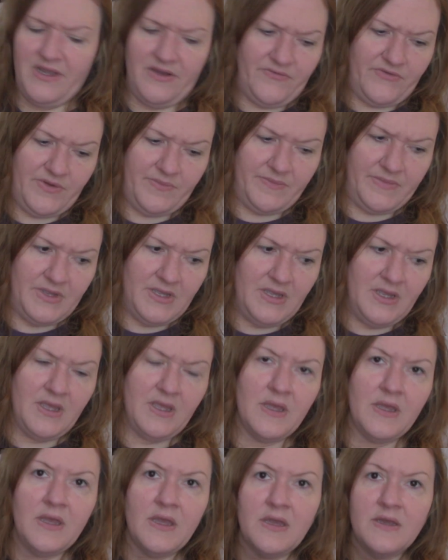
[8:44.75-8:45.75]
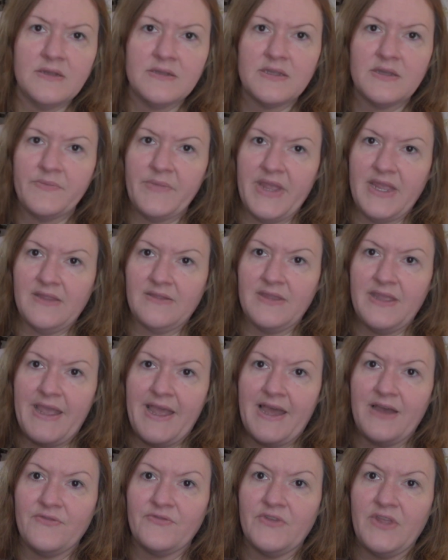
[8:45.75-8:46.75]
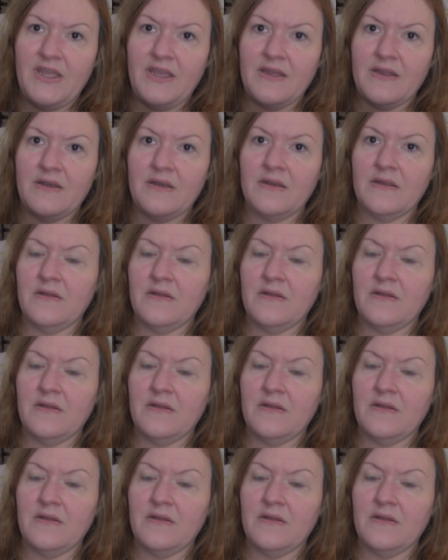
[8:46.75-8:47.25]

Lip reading: of them to make the Afghan.